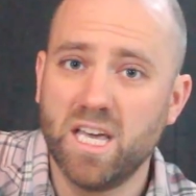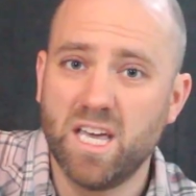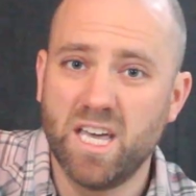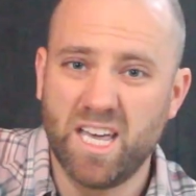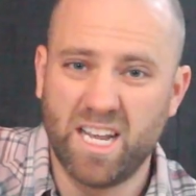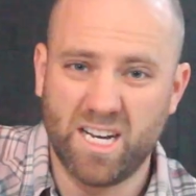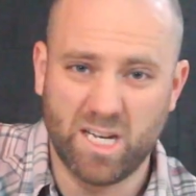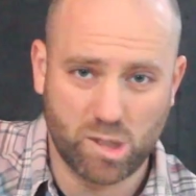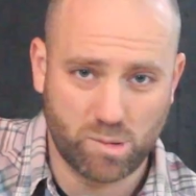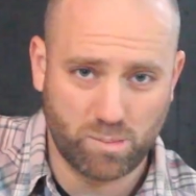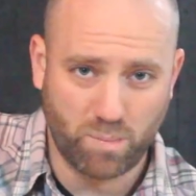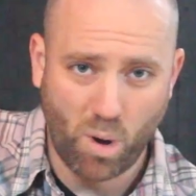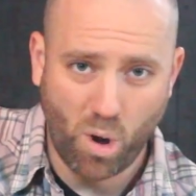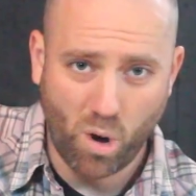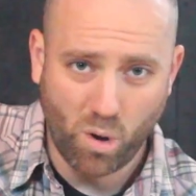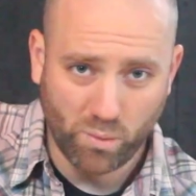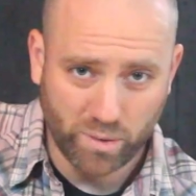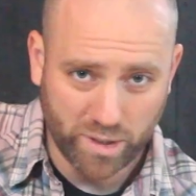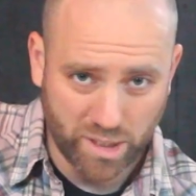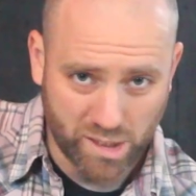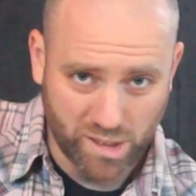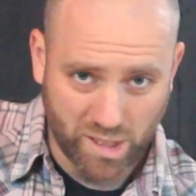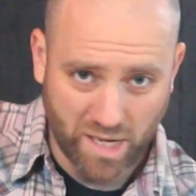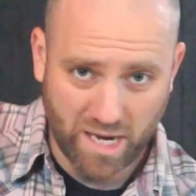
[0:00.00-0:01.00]
And as Paul
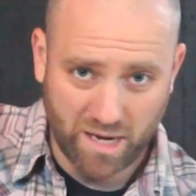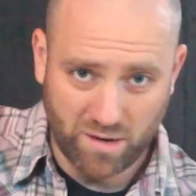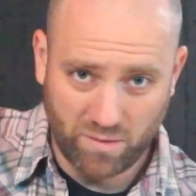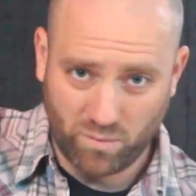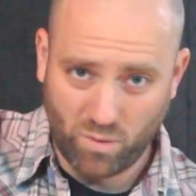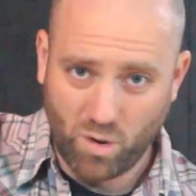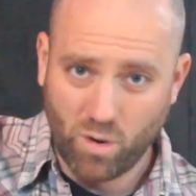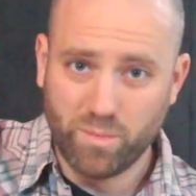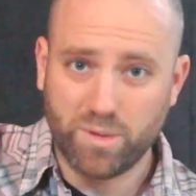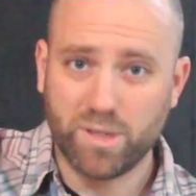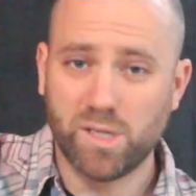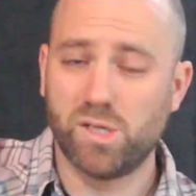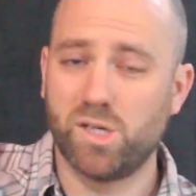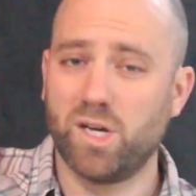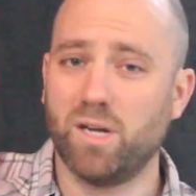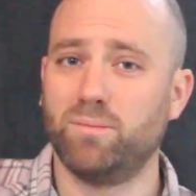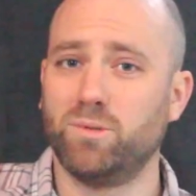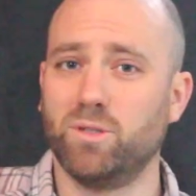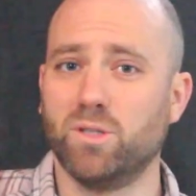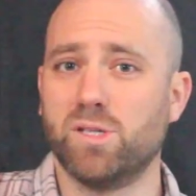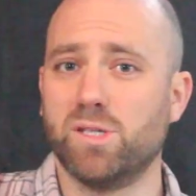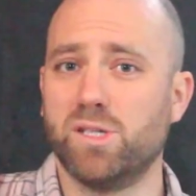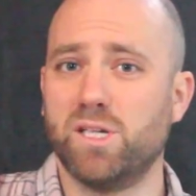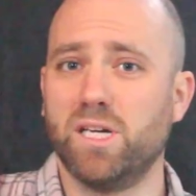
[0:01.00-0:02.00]
would say in Romans
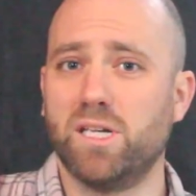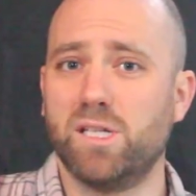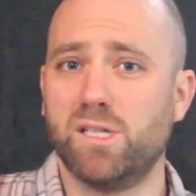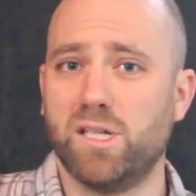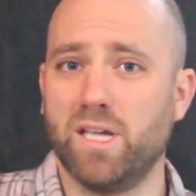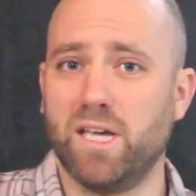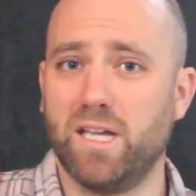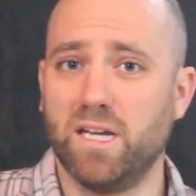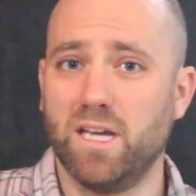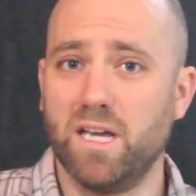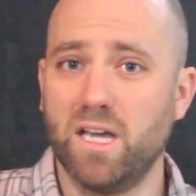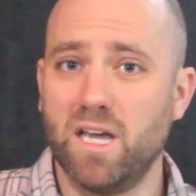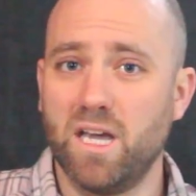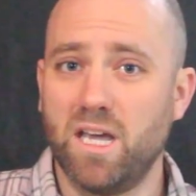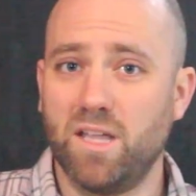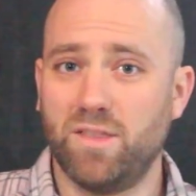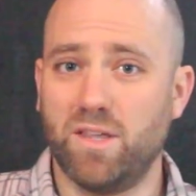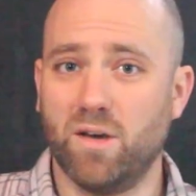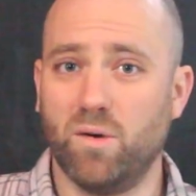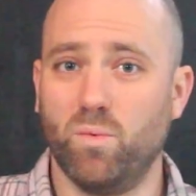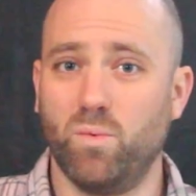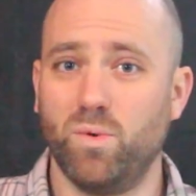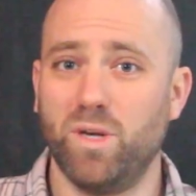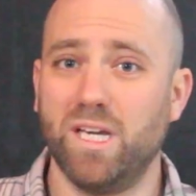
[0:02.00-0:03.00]
chapter 6, that
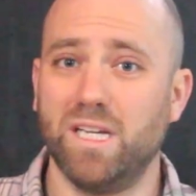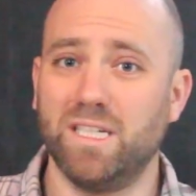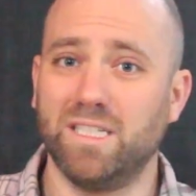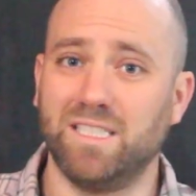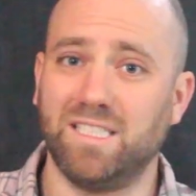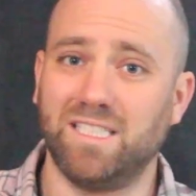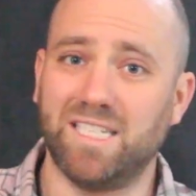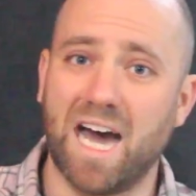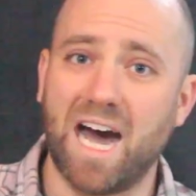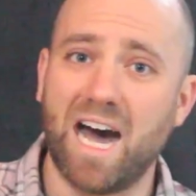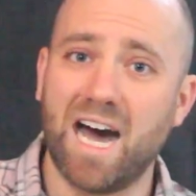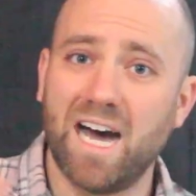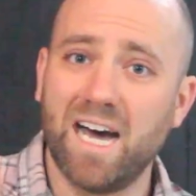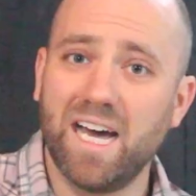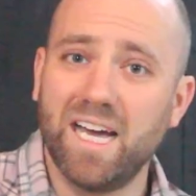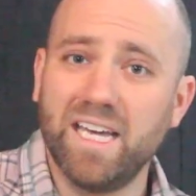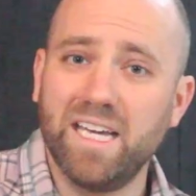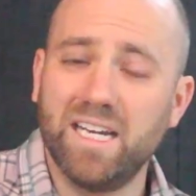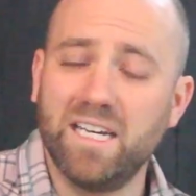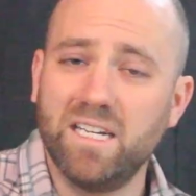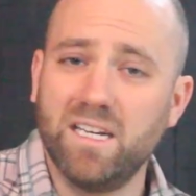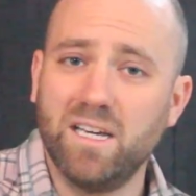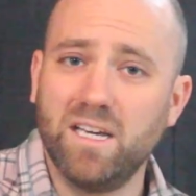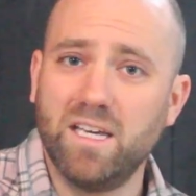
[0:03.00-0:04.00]
we
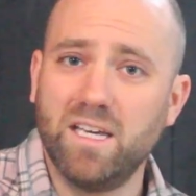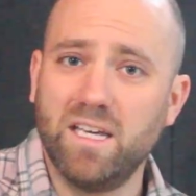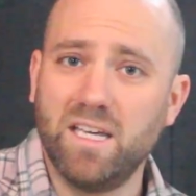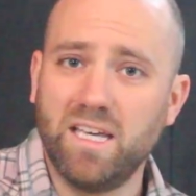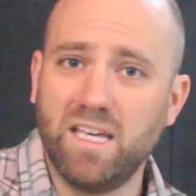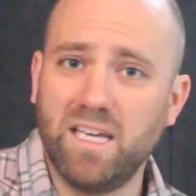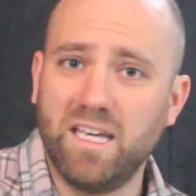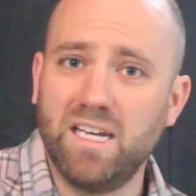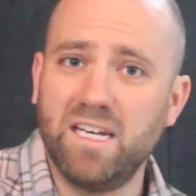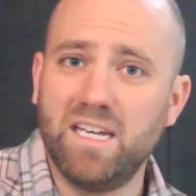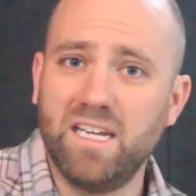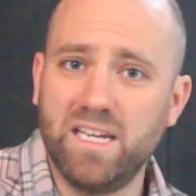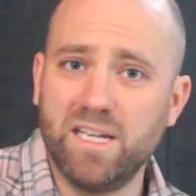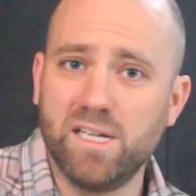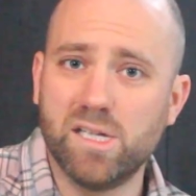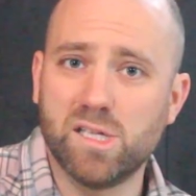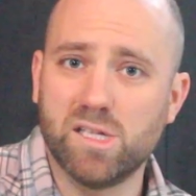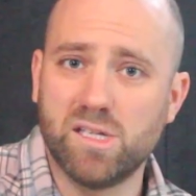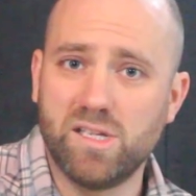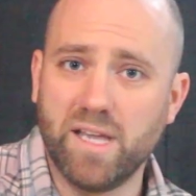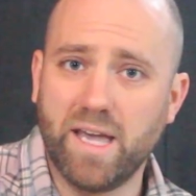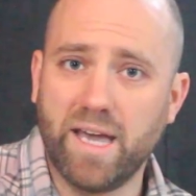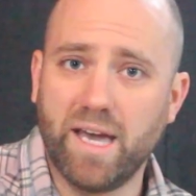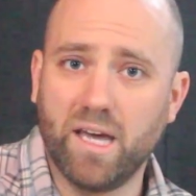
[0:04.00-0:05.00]
died in his
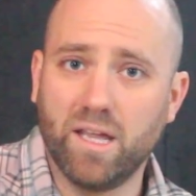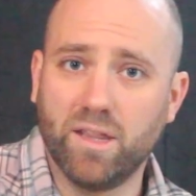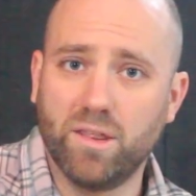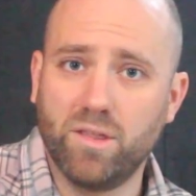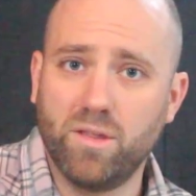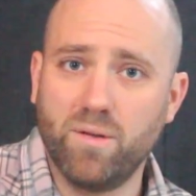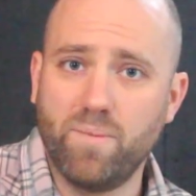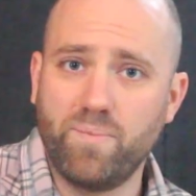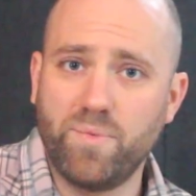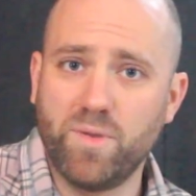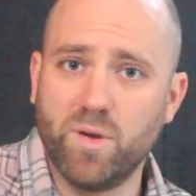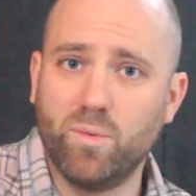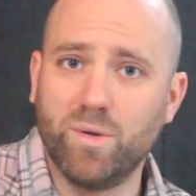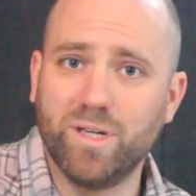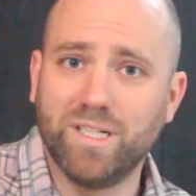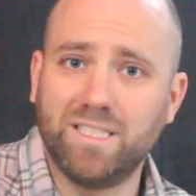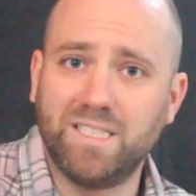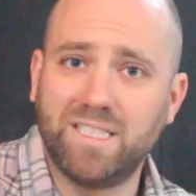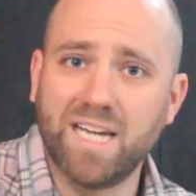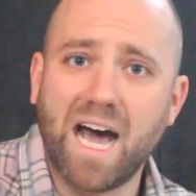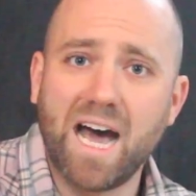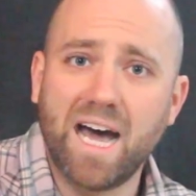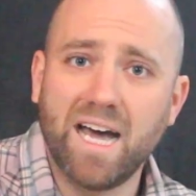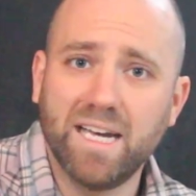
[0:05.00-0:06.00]
death, and we
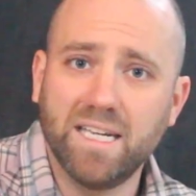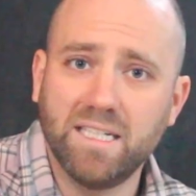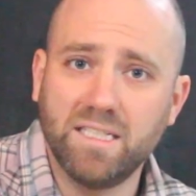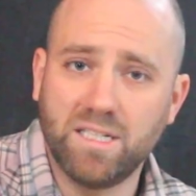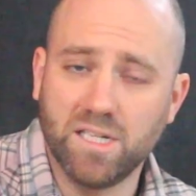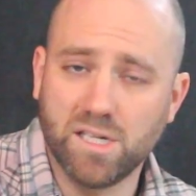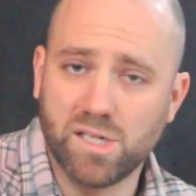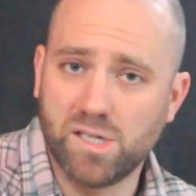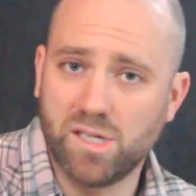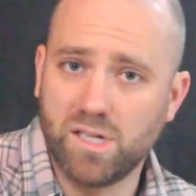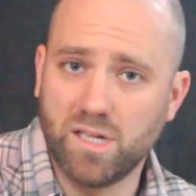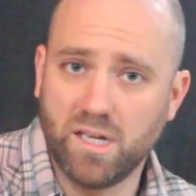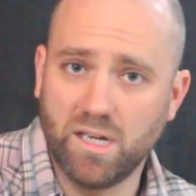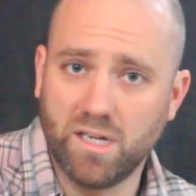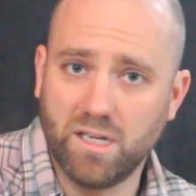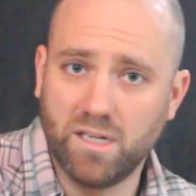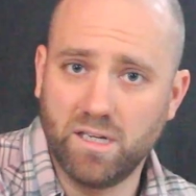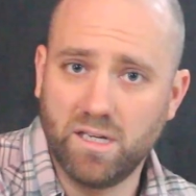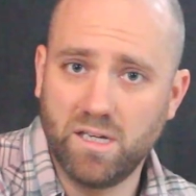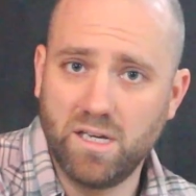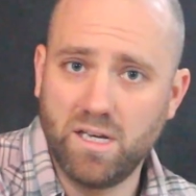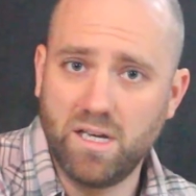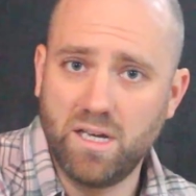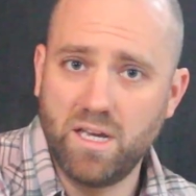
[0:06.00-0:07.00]
died to
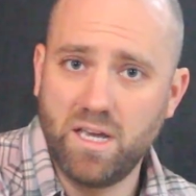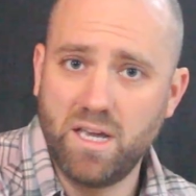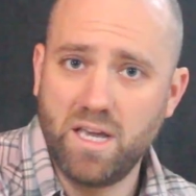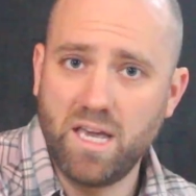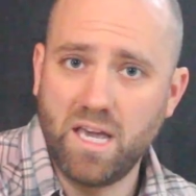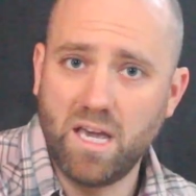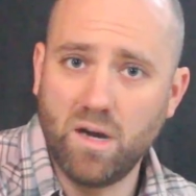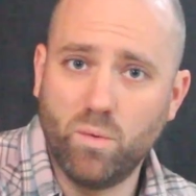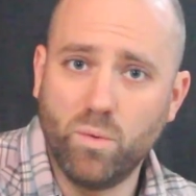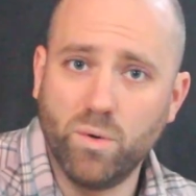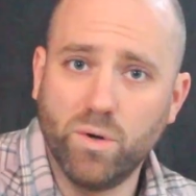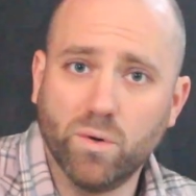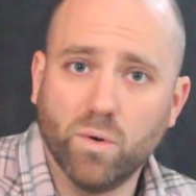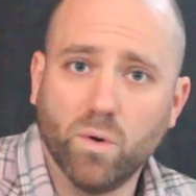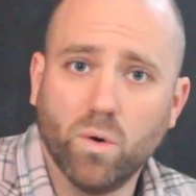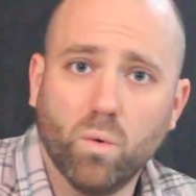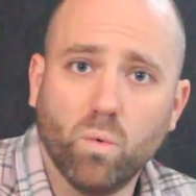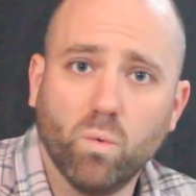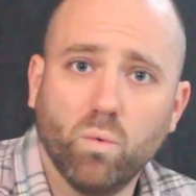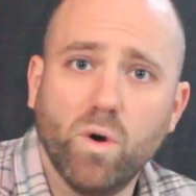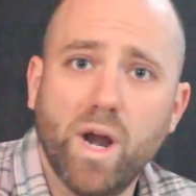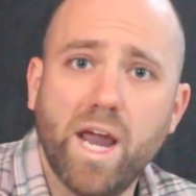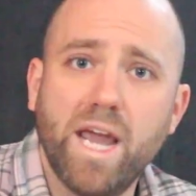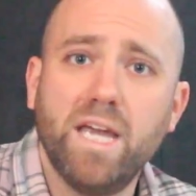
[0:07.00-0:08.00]
sin, and we were
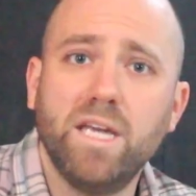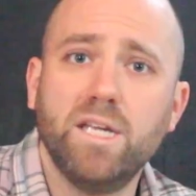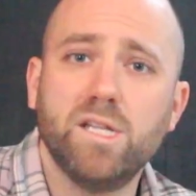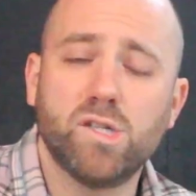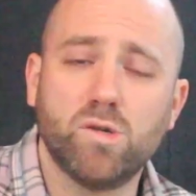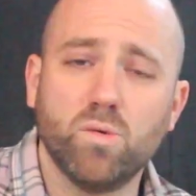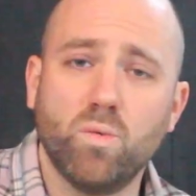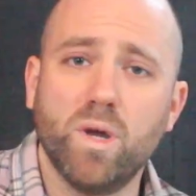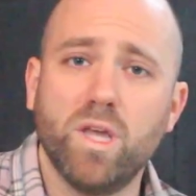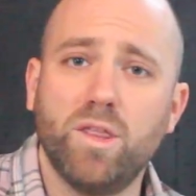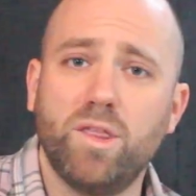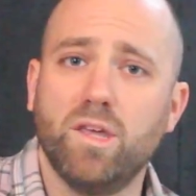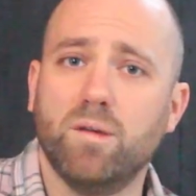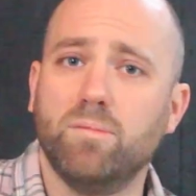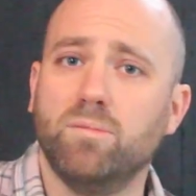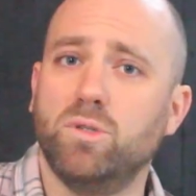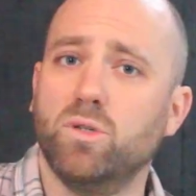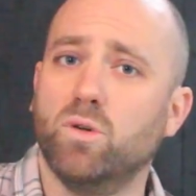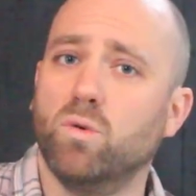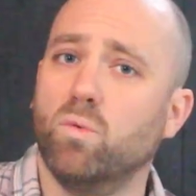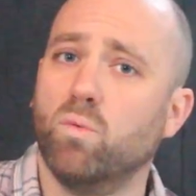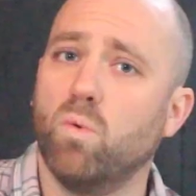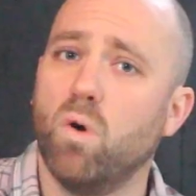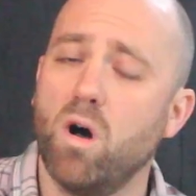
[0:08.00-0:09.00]
raised with him
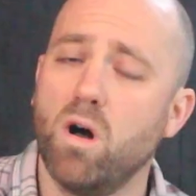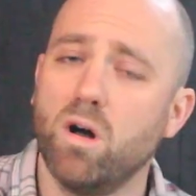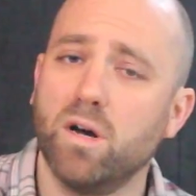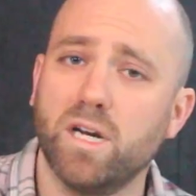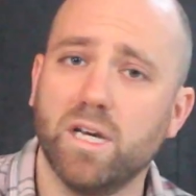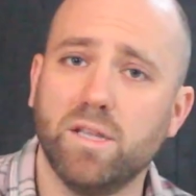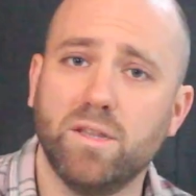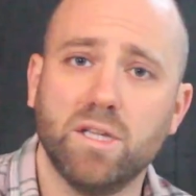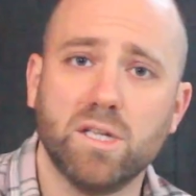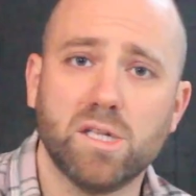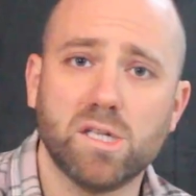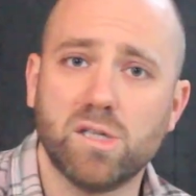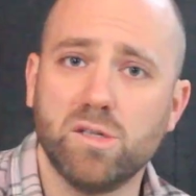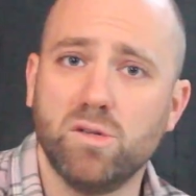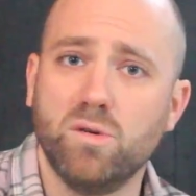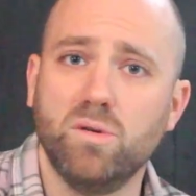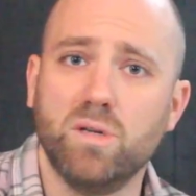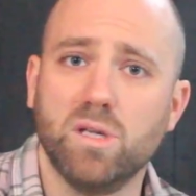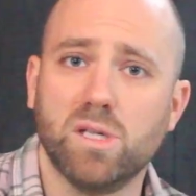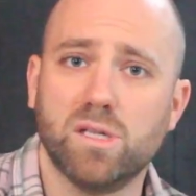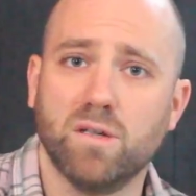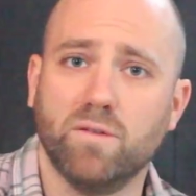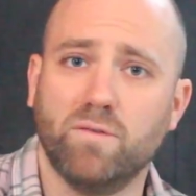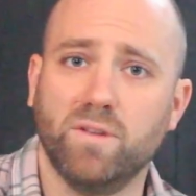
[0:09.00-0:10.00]
to walk in this
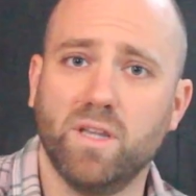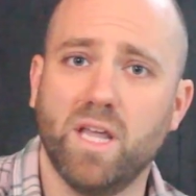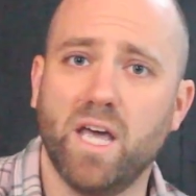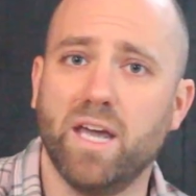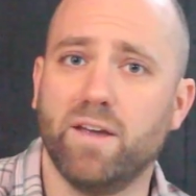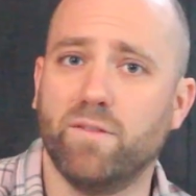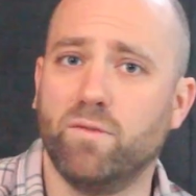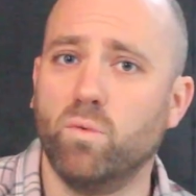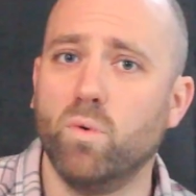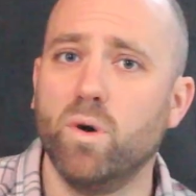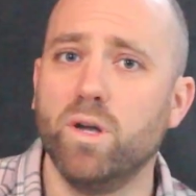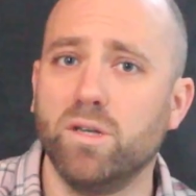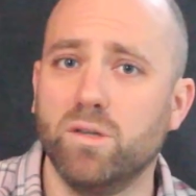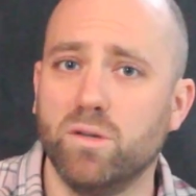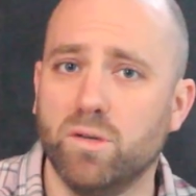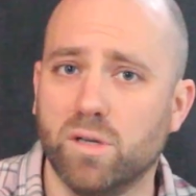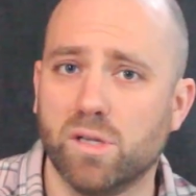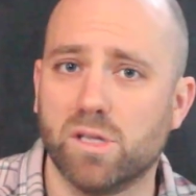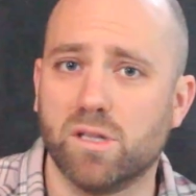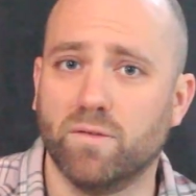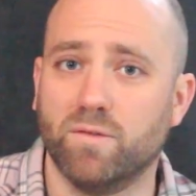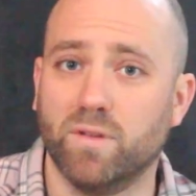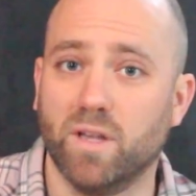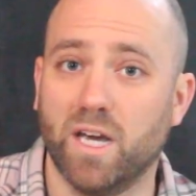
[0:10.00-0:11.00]
newness of life. What
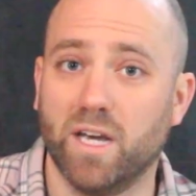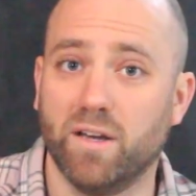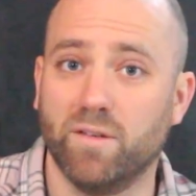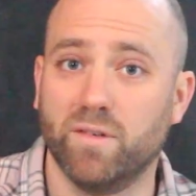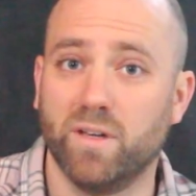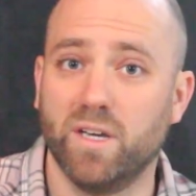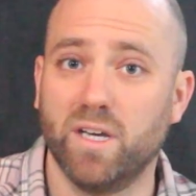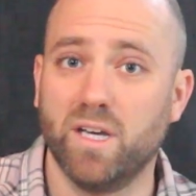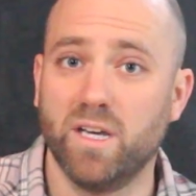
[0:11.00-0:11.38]
newness of life?